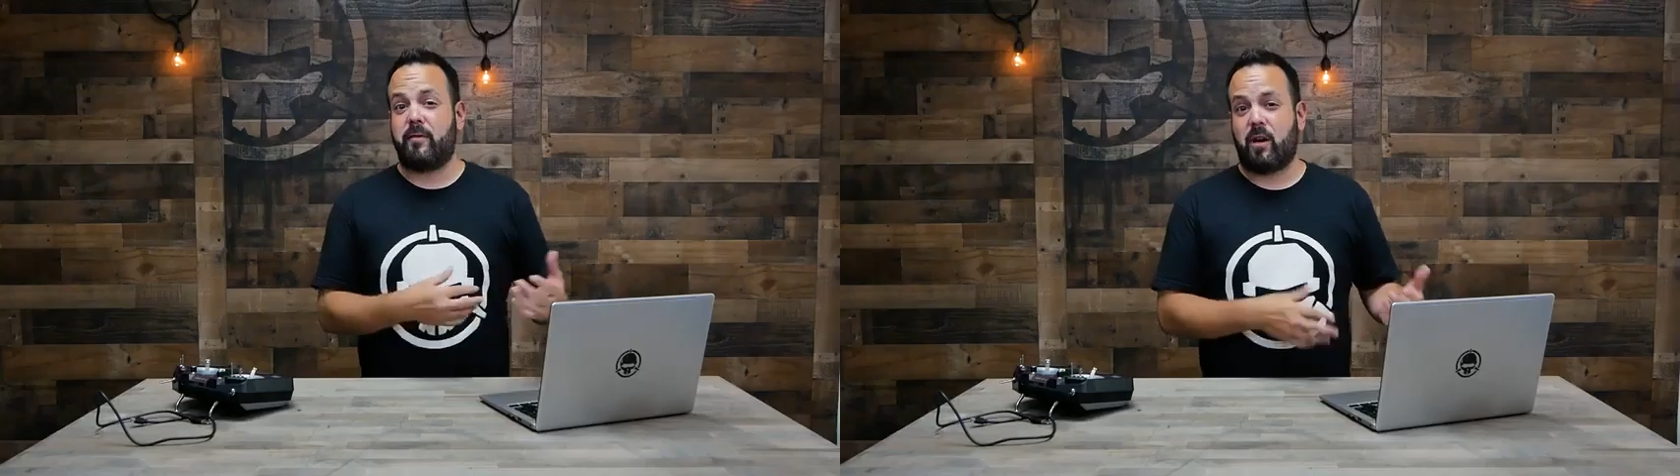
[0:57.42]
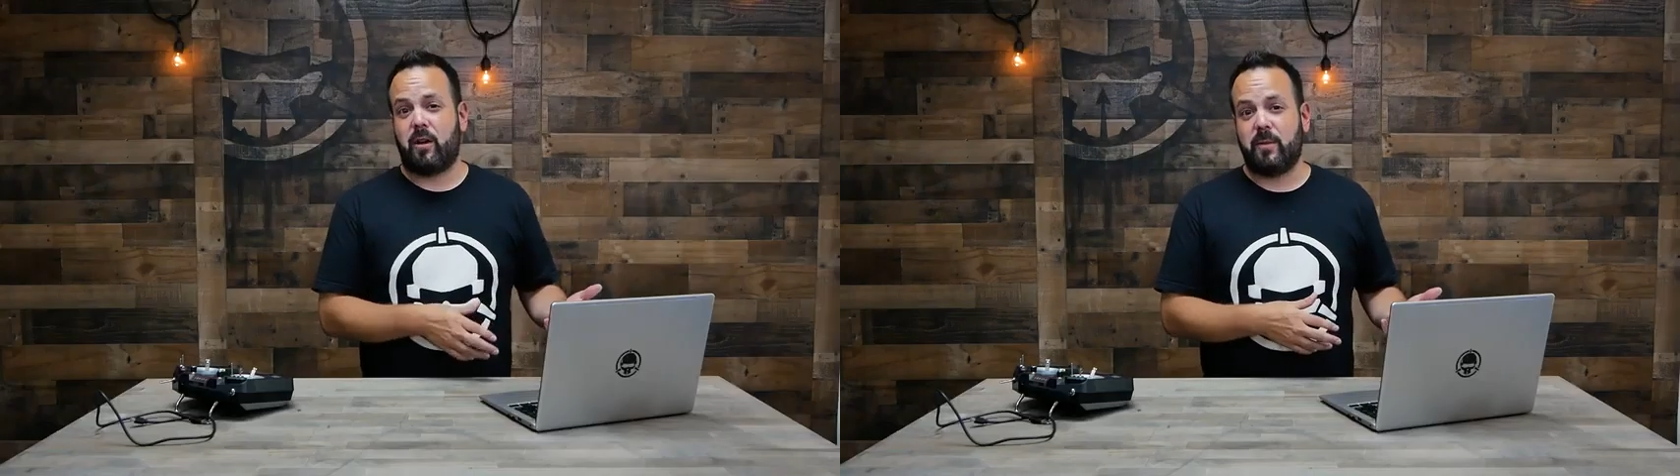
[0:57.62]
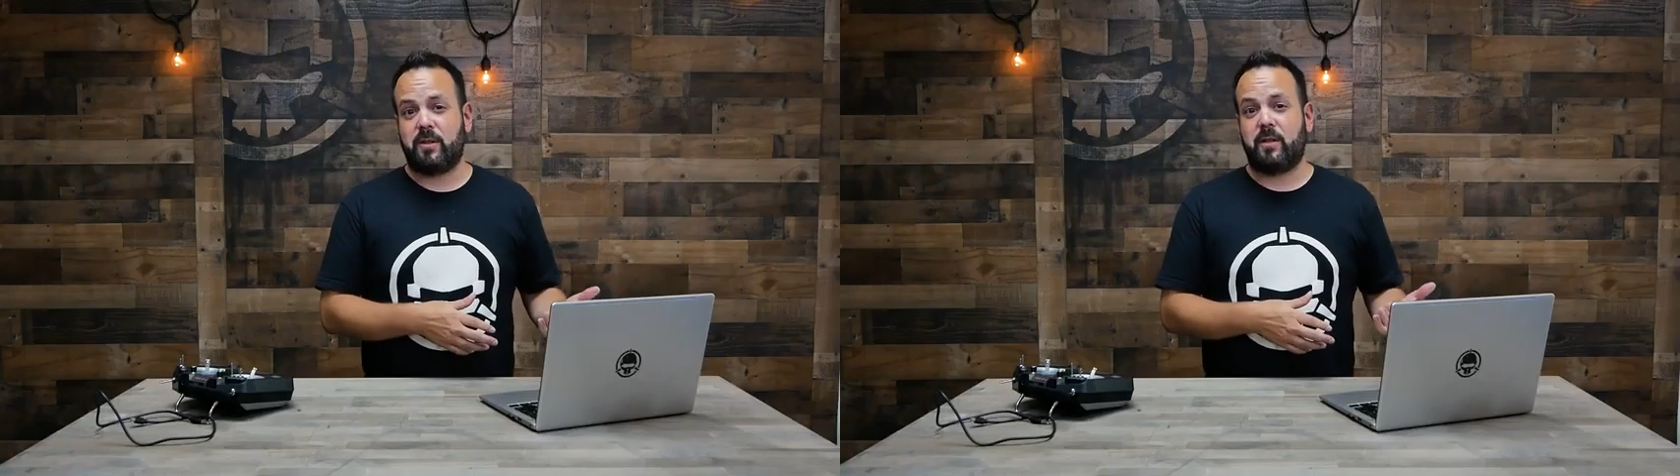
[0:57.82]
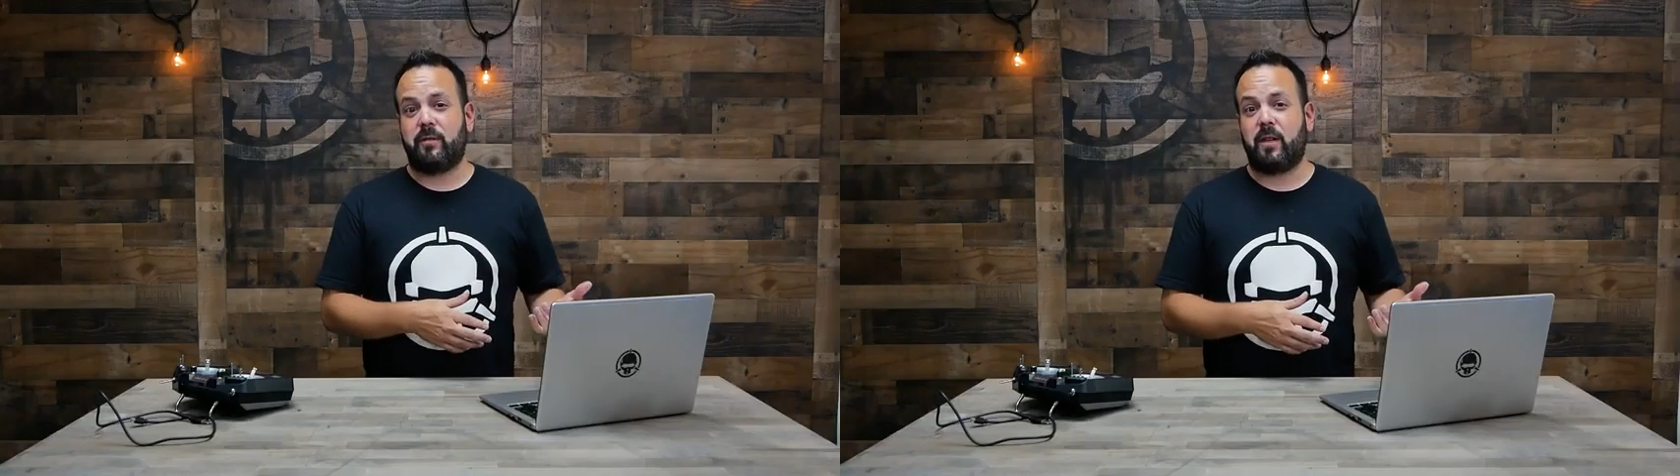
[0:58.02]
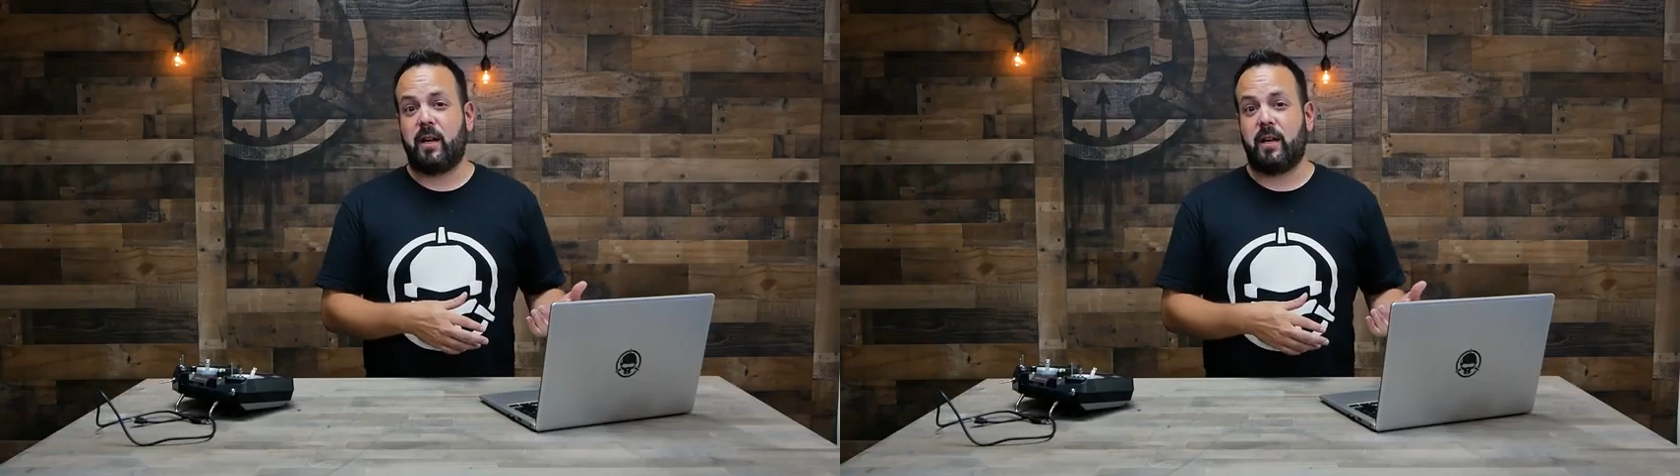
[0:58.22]
environments to
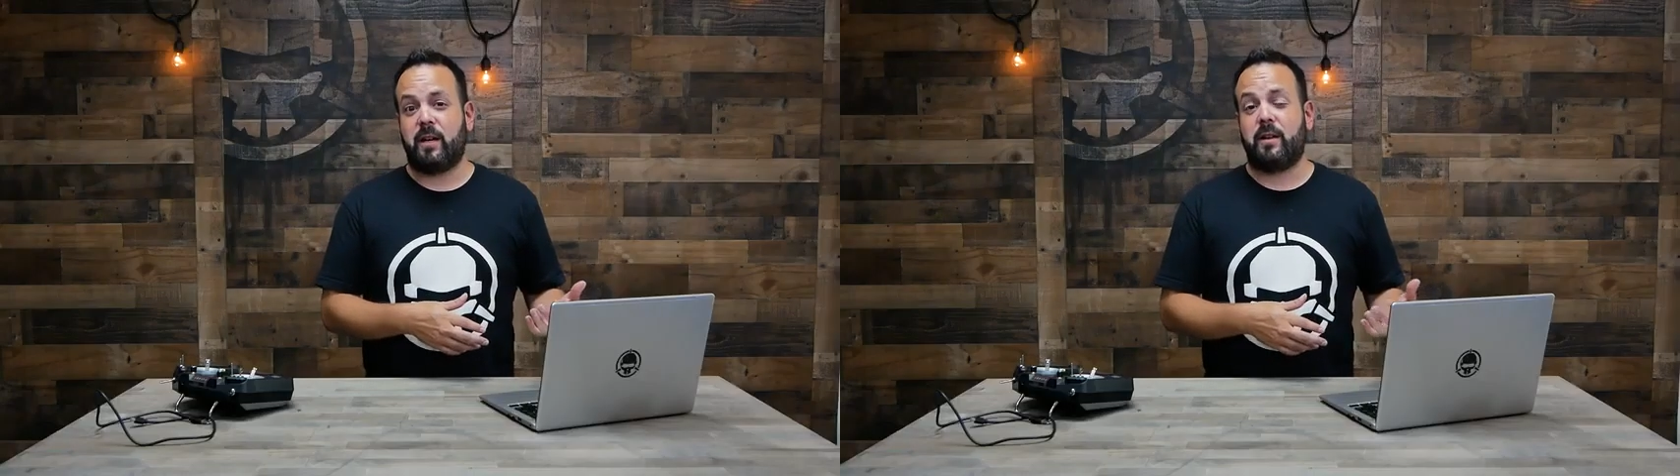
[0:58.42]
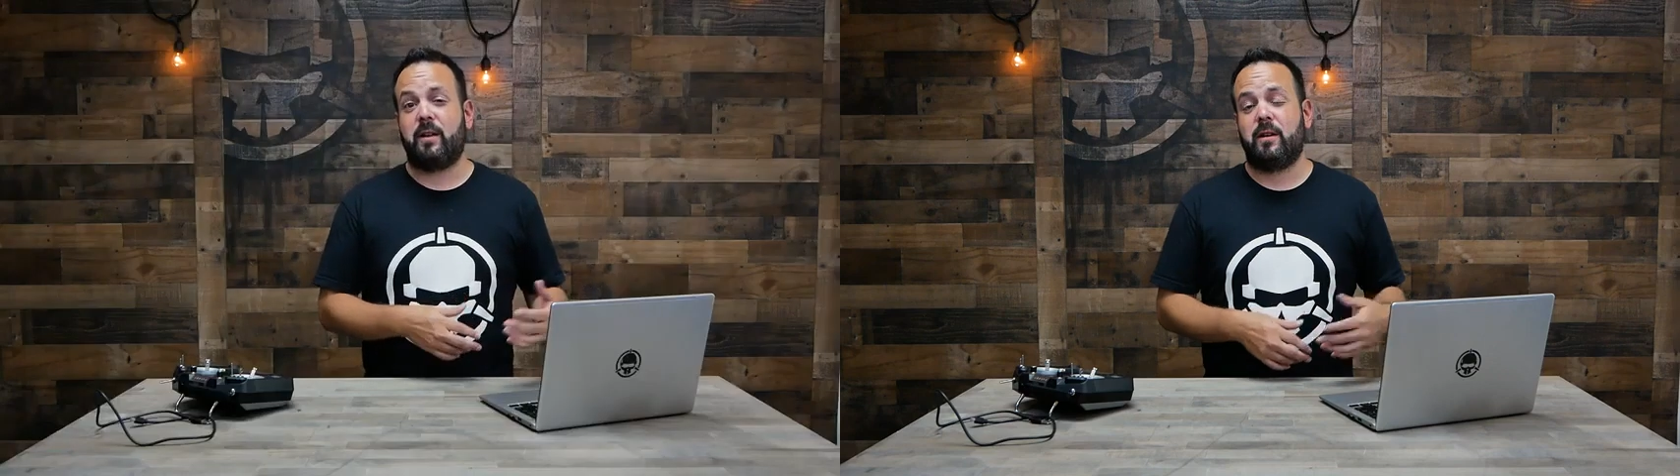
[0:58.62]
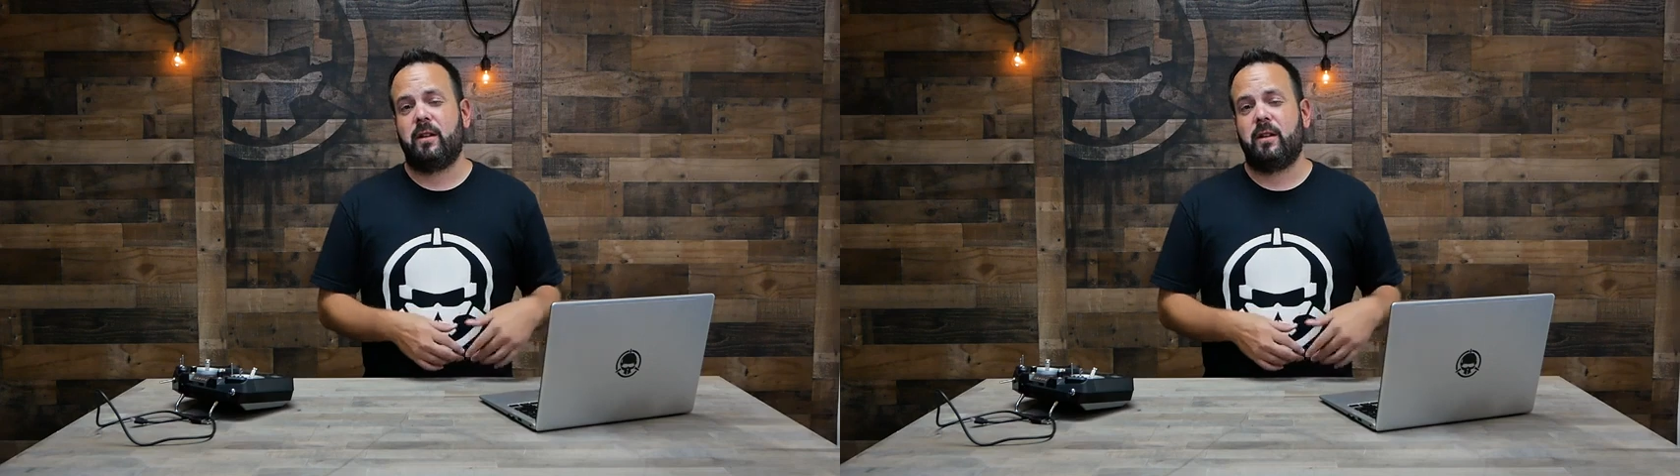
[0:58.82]
fly in,